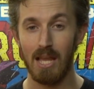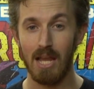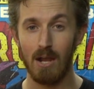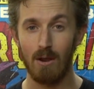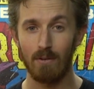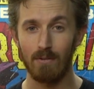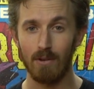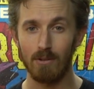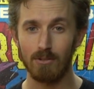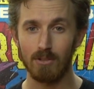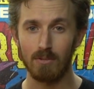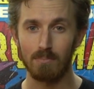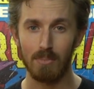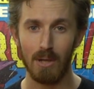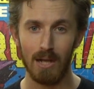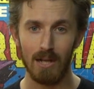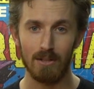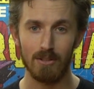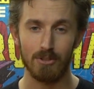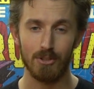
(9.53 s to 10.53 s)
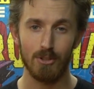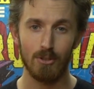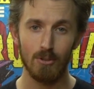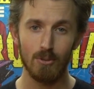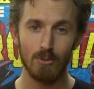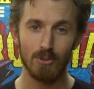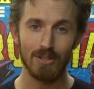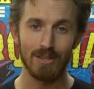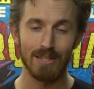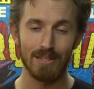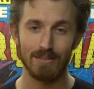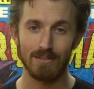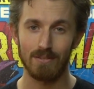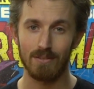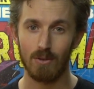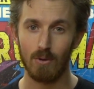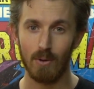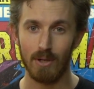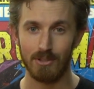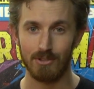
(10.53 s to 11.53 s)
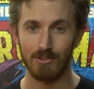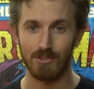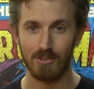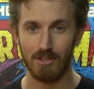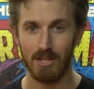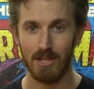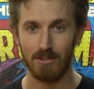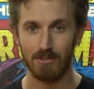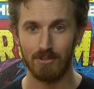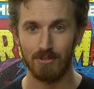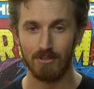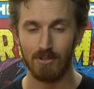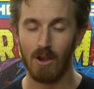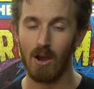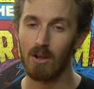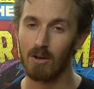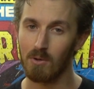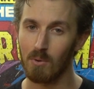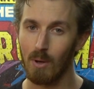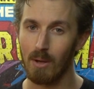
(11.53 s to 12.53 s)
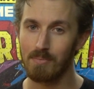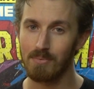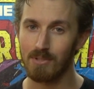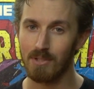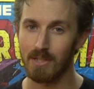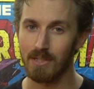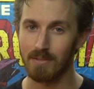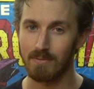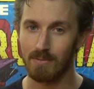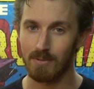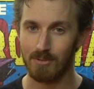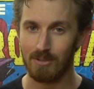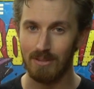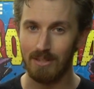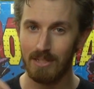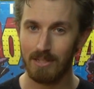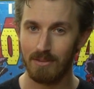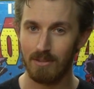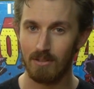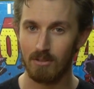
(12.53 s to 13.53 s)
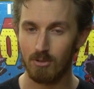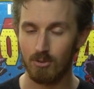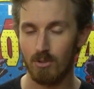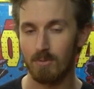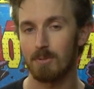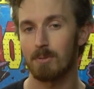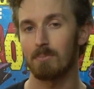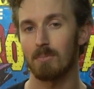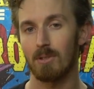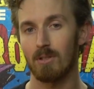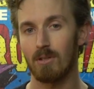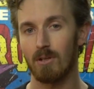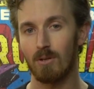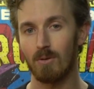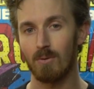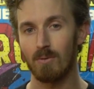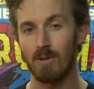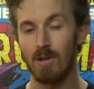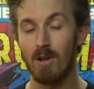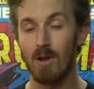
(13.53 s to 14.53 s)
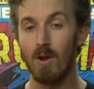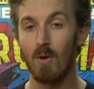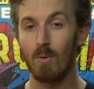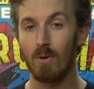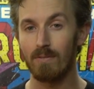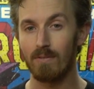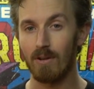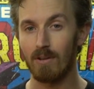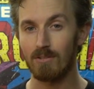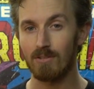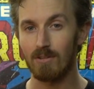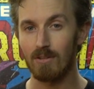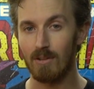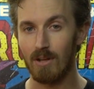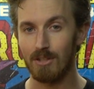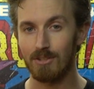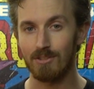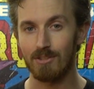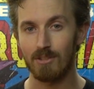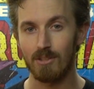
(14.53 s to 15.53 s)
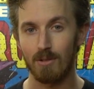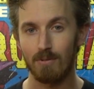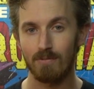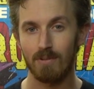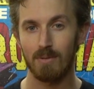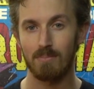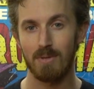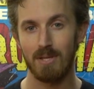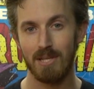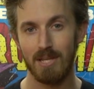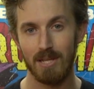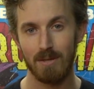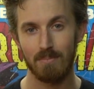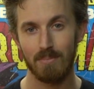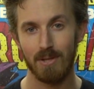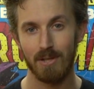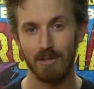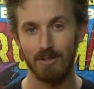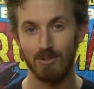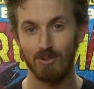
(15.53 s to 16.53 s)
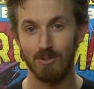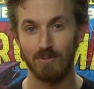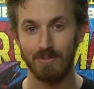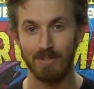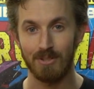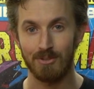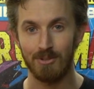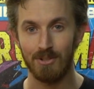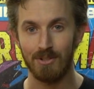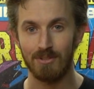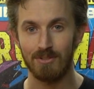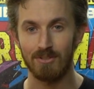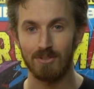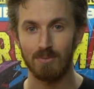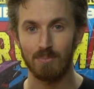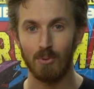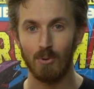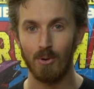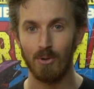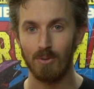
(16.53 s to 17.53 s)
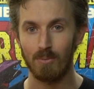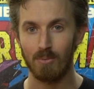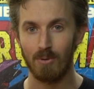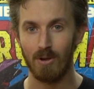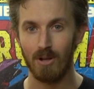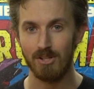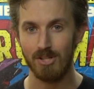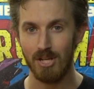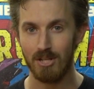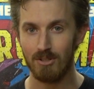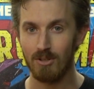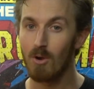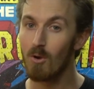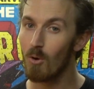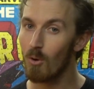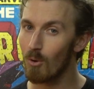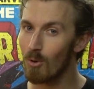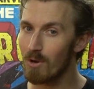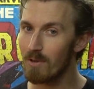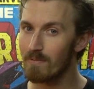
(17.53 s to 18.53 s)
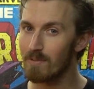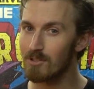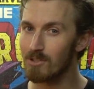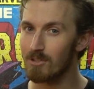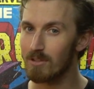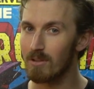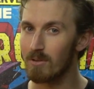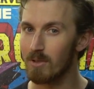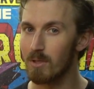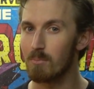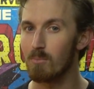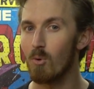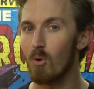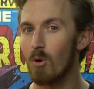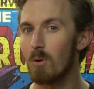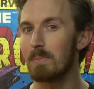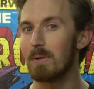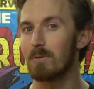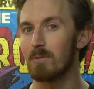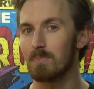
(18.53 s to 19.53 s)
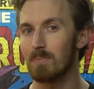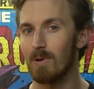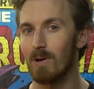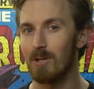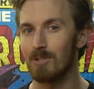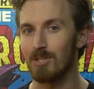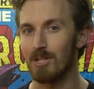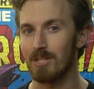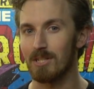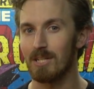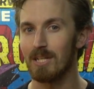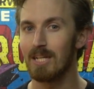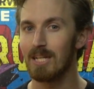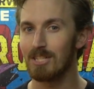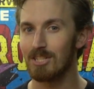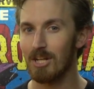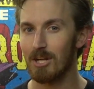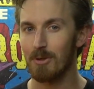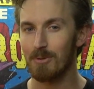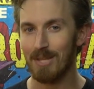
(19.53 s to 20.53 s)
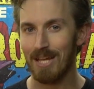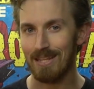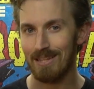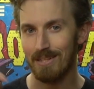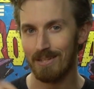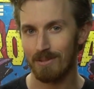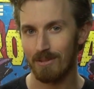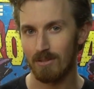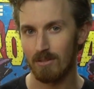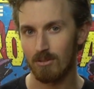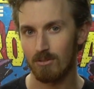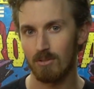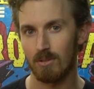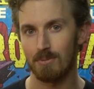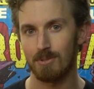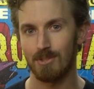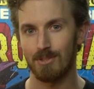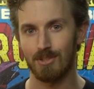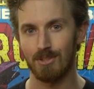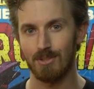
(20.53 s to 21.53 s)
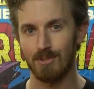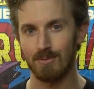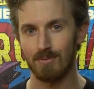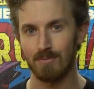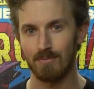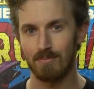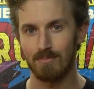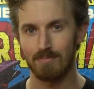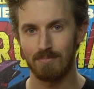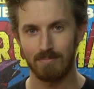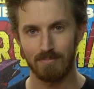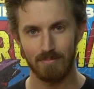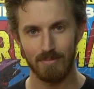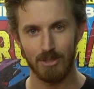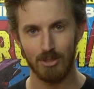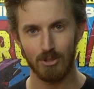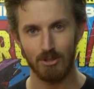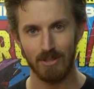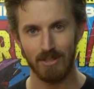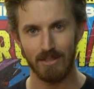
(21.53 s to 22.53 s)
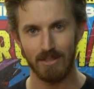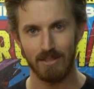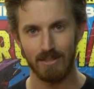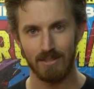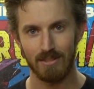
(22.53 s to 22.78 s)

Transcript: And we've also compiled a huge list of the questions and answers on our website. There's a link in the description below. We've also launched the GoFundMe campaign, so if you're interested in supporting the project or even just learning more about the project, check out that link in the description too. Enjoy!